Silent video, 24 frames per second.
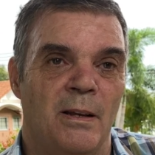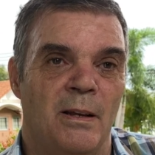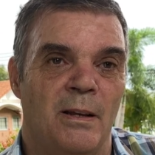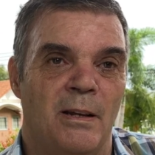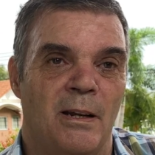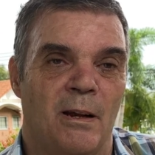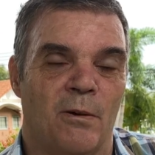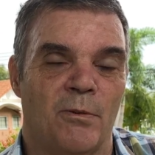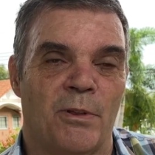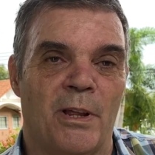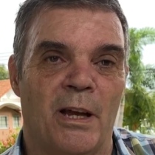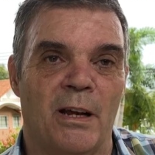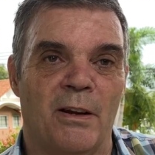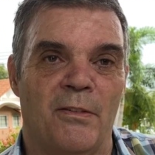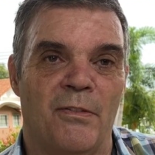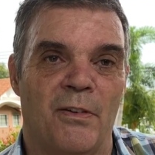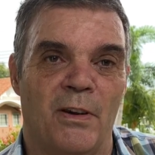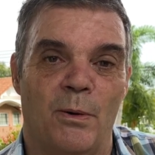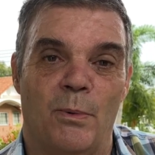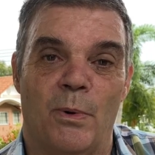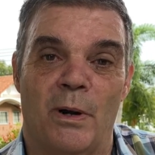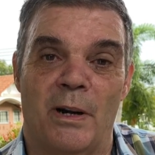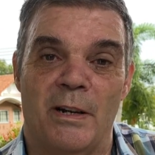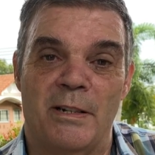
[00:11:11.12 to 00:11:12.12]
Now,
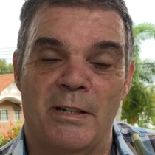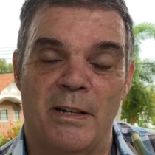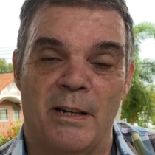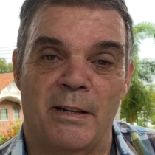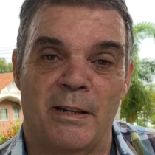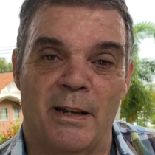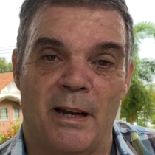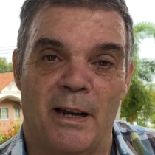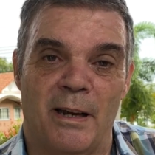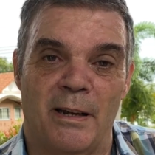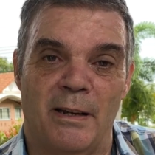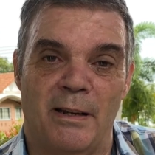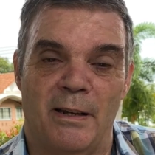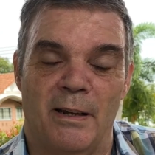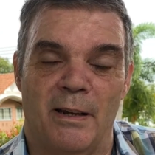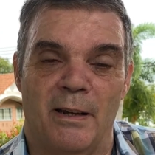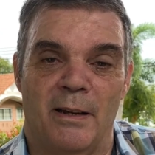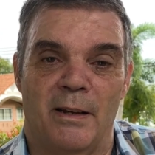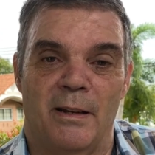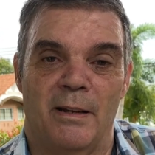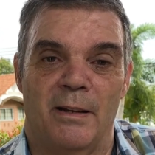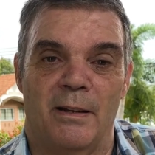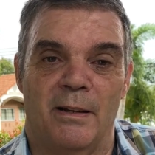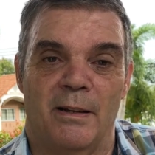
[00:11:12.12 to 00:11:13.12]
thankfully, what I did, I
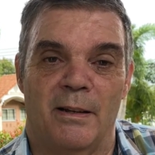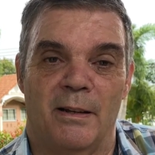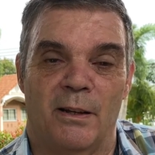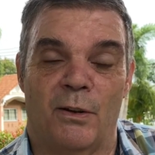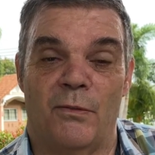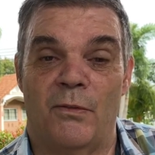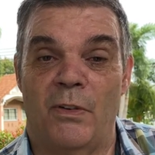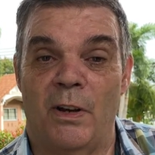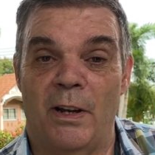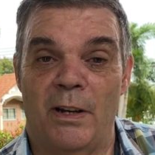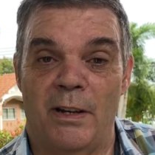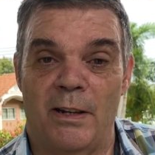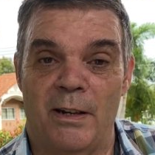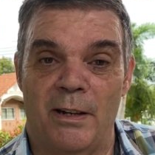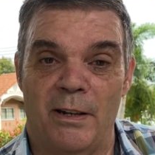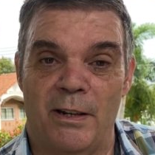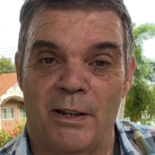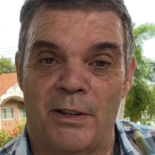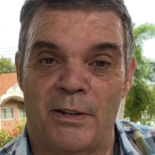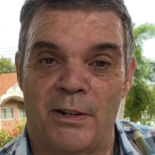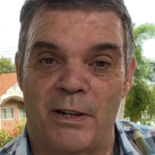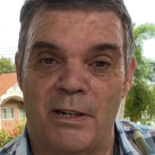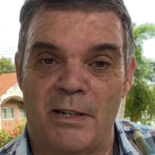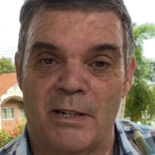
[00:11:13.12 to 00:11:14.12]
converted
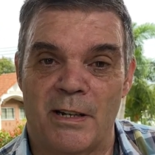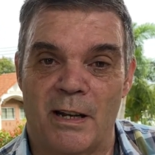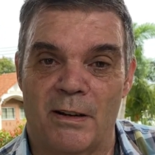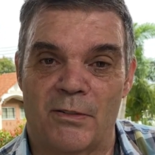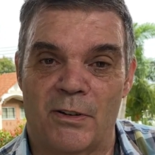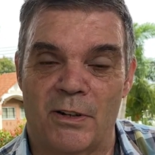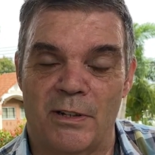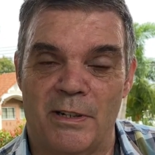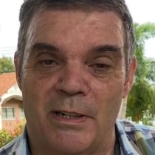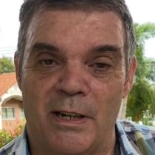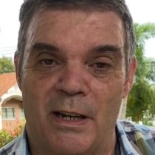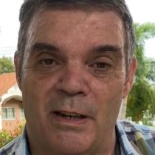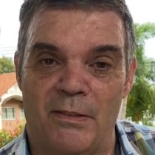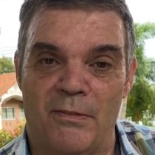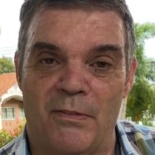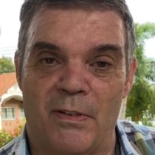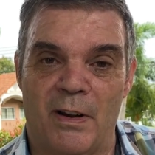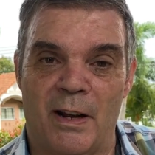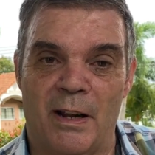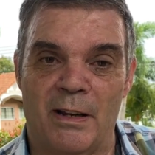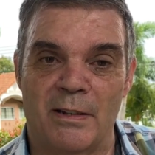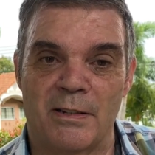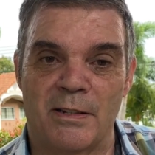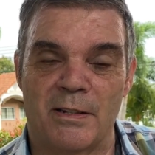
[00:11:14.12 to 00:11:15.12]
into three self-contained
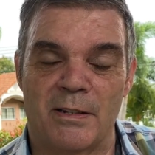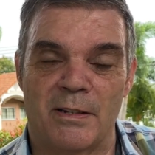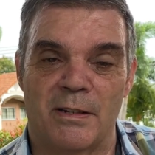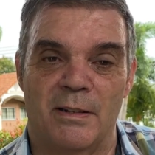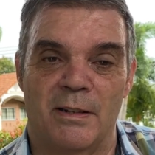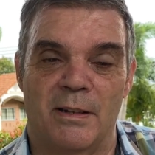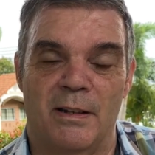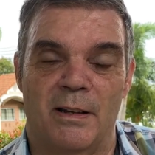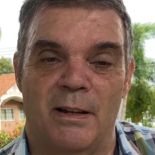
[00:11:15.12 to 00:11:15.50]
flats.